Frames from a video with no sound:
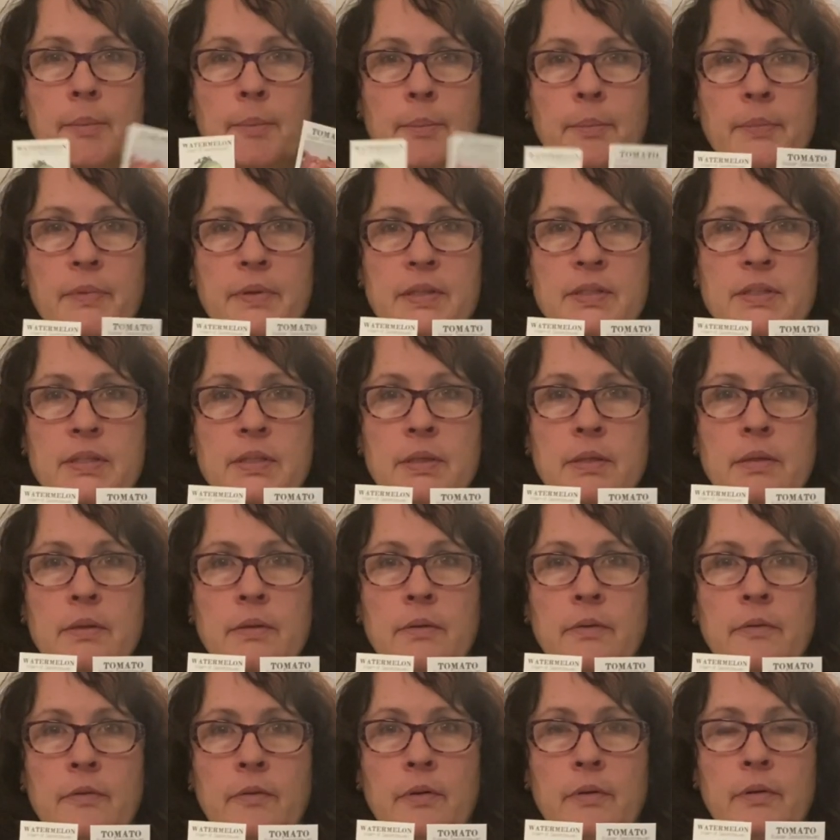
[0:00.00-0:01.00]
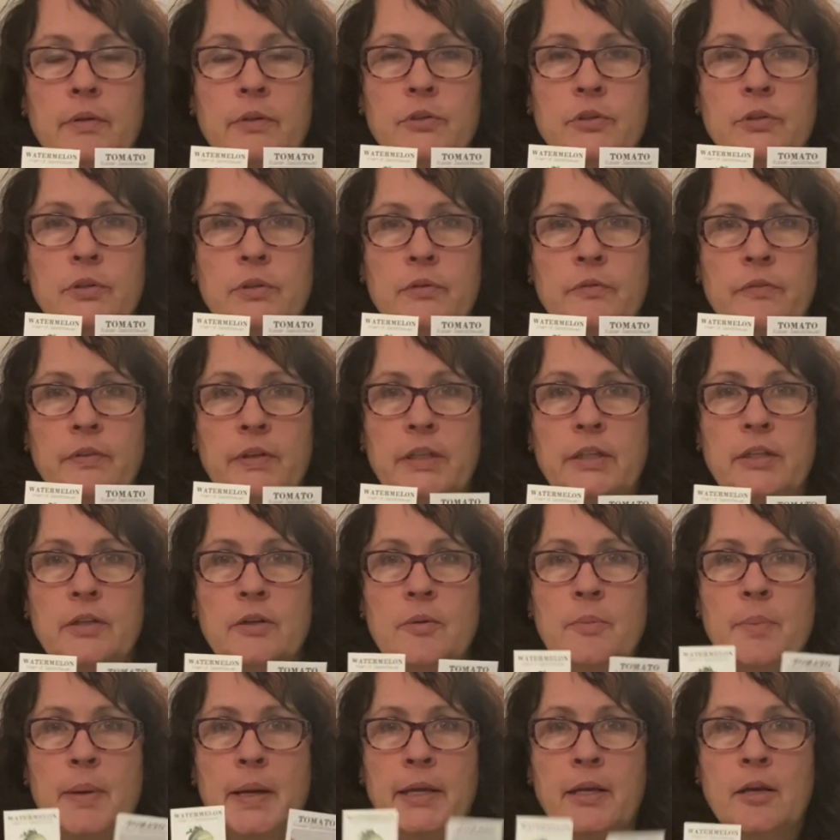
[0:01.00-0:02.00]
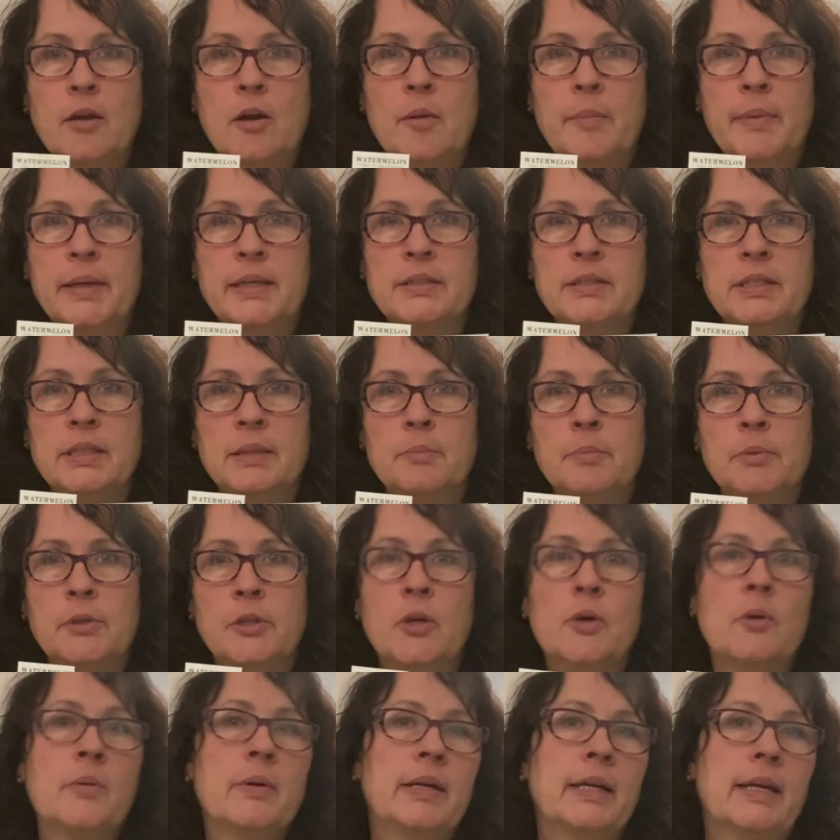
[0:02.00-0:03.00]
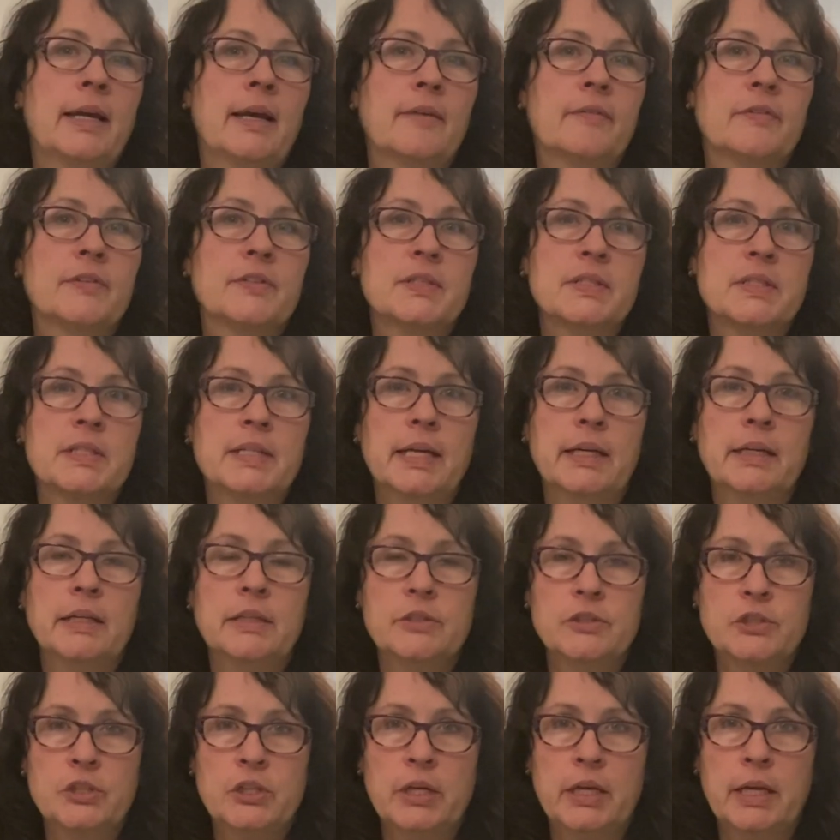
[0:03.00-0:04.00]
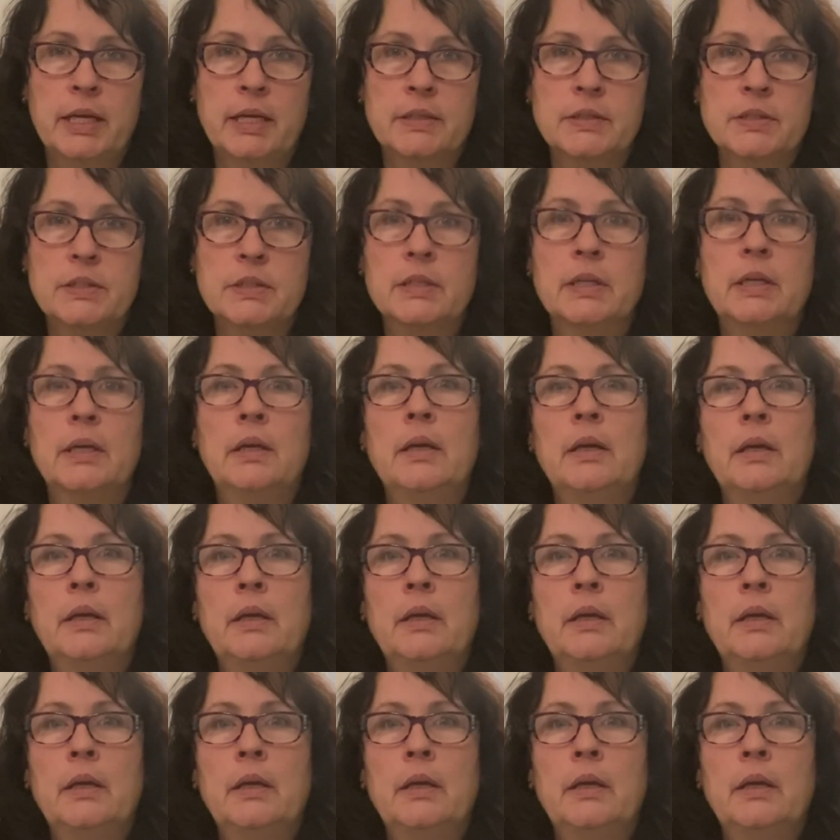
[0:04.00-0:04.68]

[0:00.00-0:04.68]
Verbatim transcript: this video by commenting below and have a second chance